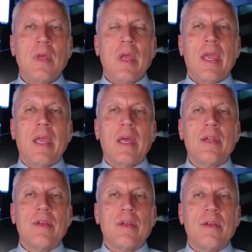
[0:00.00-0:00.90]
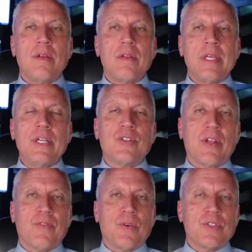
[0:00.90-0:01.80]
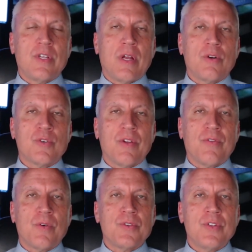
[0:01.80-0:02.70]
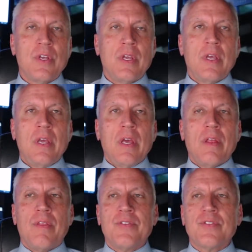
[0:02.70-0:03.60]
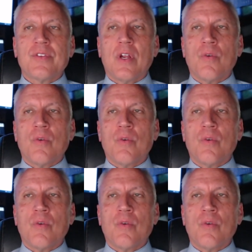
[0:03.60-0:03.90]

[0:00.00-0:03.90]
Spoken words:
And lien transfers and title transfers. This is going to